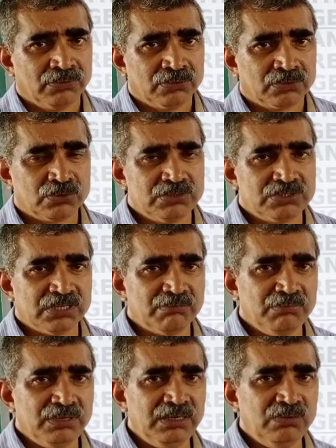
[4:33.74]
So
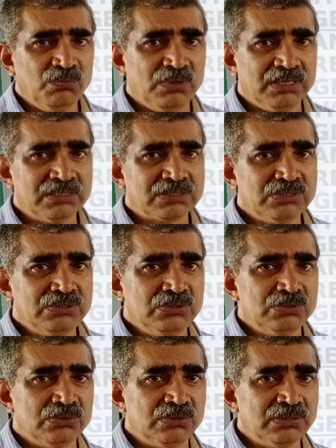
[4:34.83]
Germany was
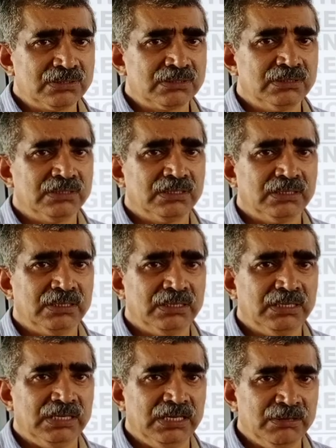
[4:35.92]
not
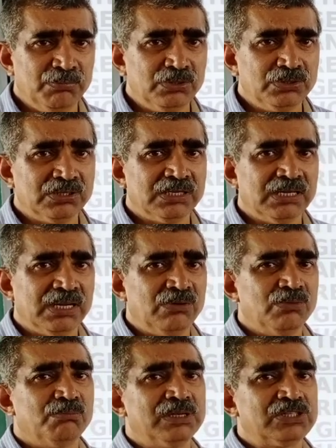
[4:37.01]
able to
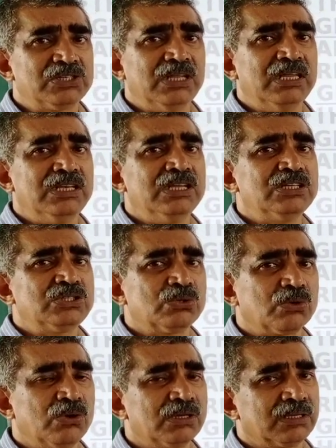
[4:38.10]
have much area to
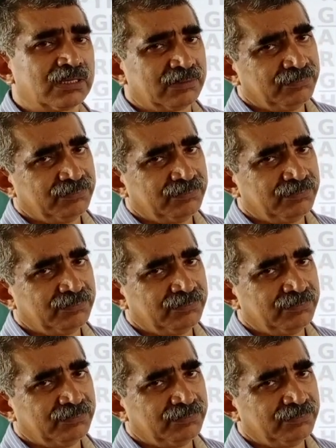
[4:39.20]
conquer.